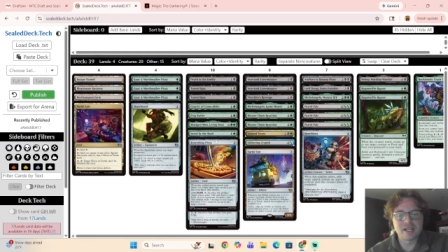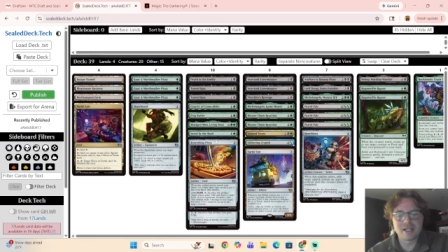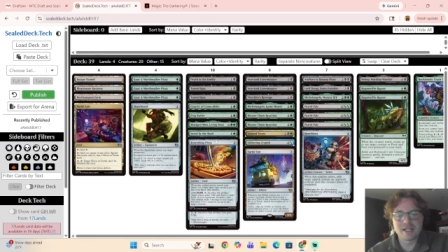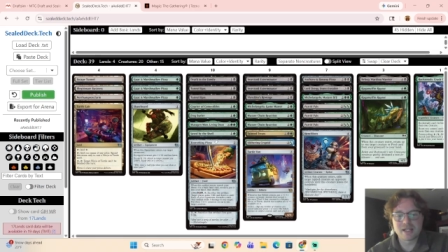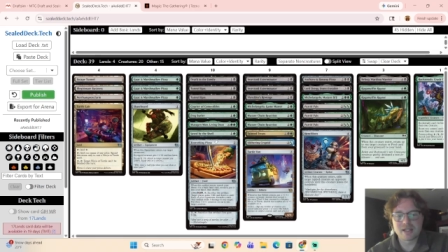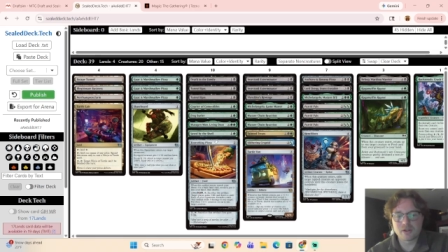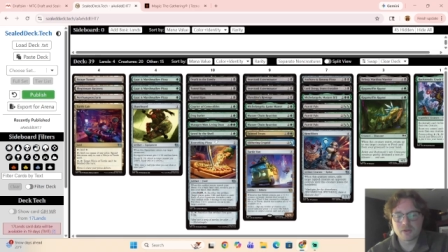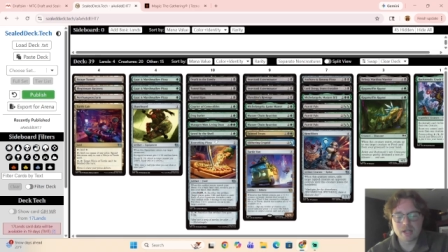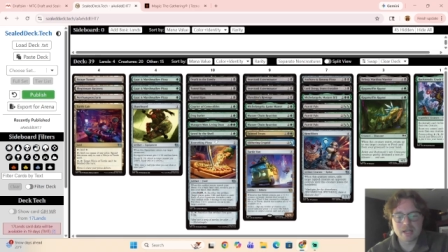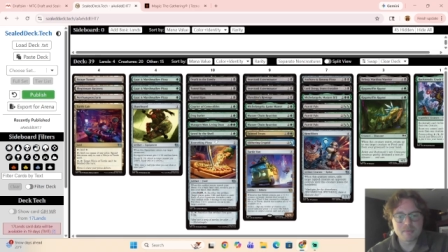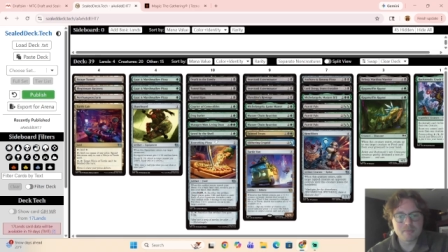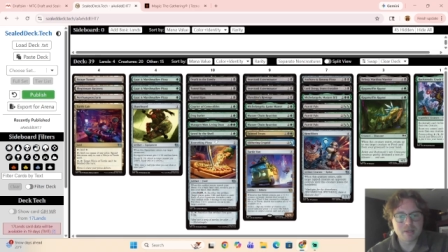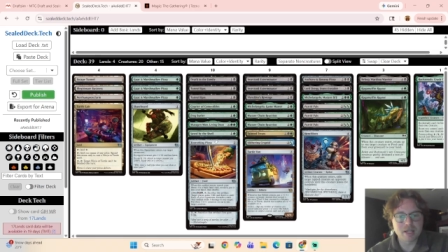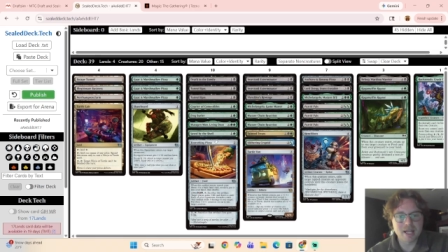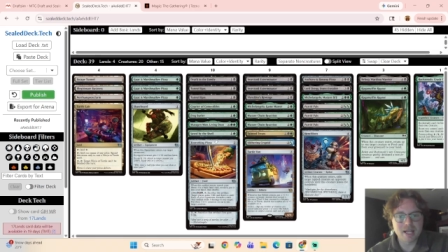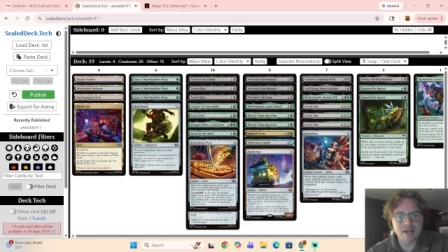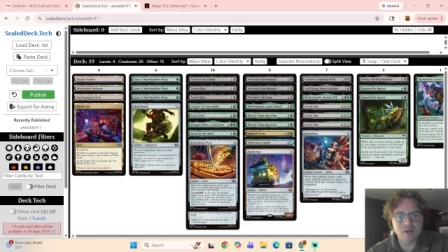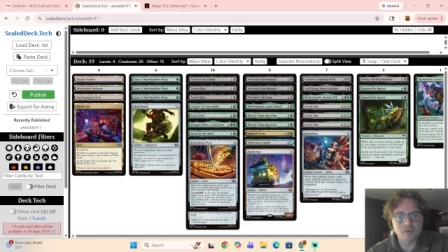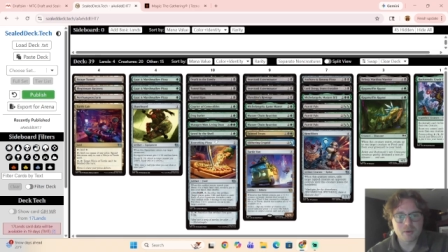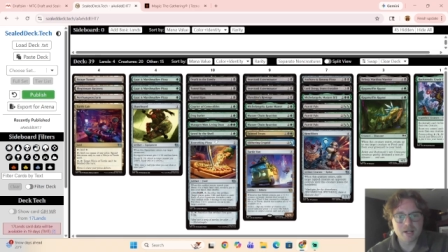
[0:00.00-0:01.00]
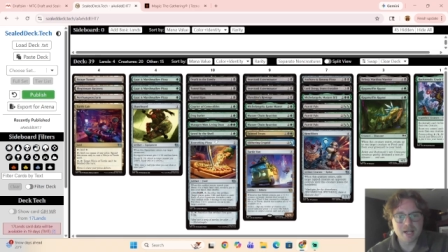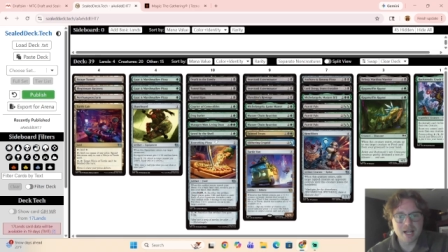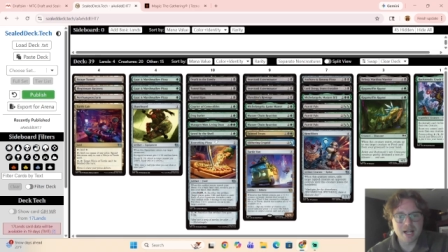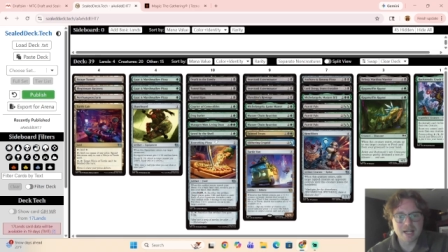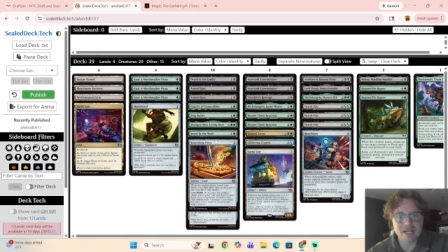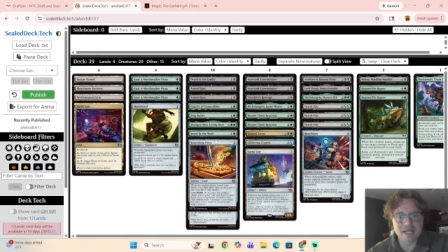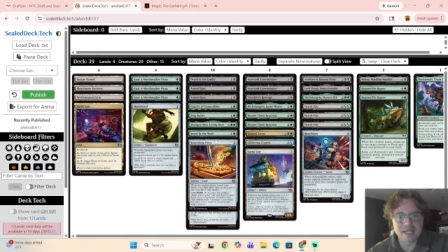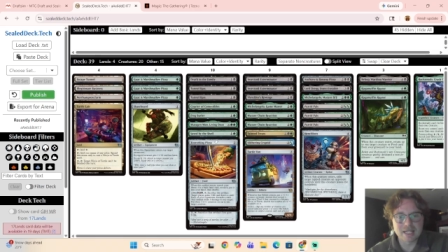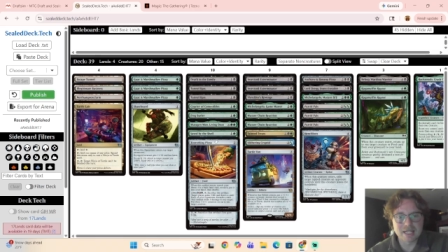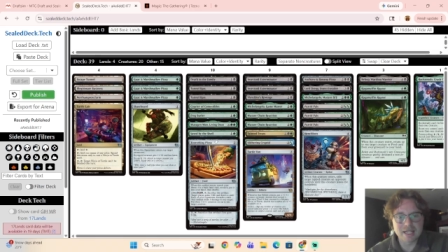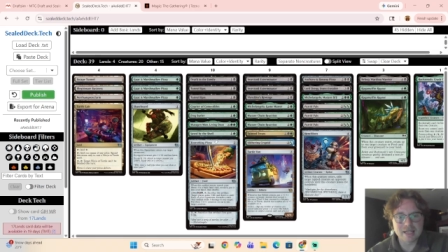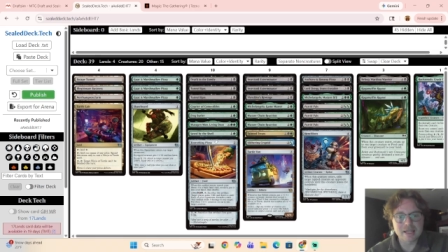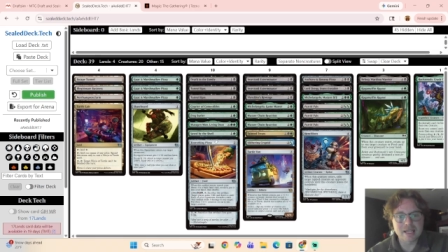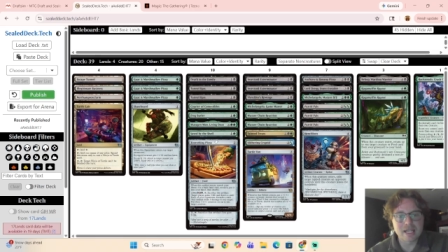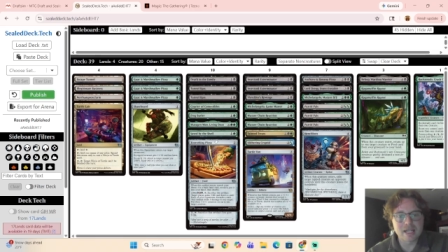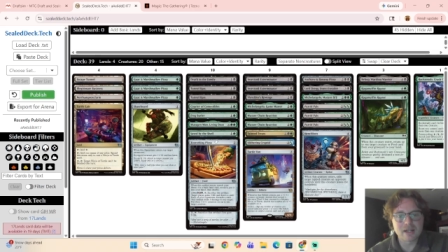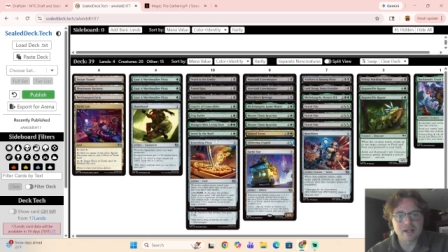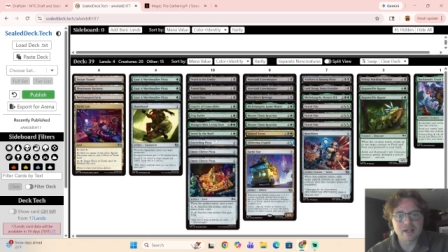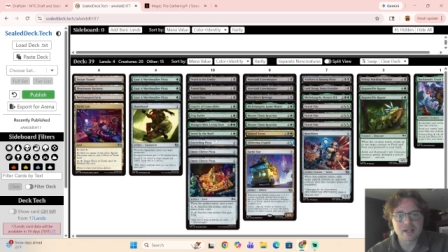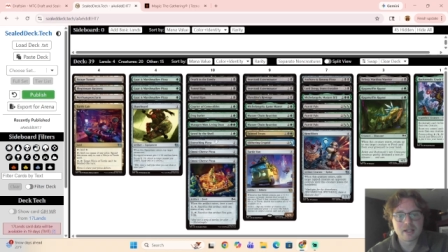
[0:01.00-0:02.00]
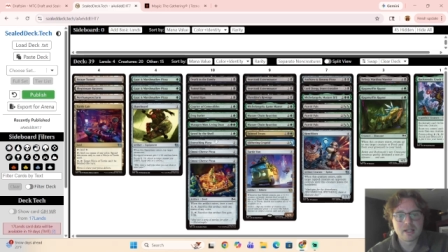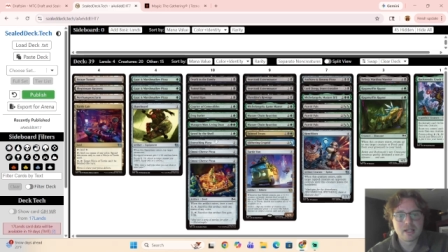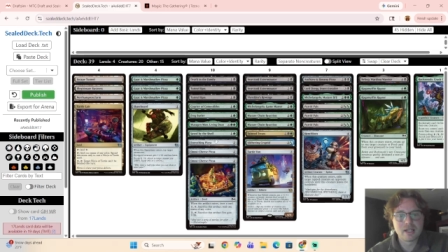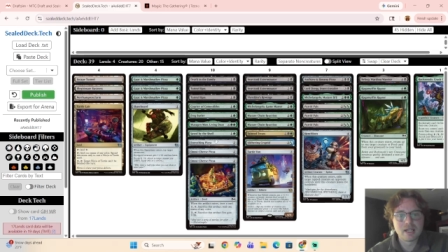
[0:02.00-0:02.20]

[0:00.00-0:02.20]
and in green-black, we're not gonna get there.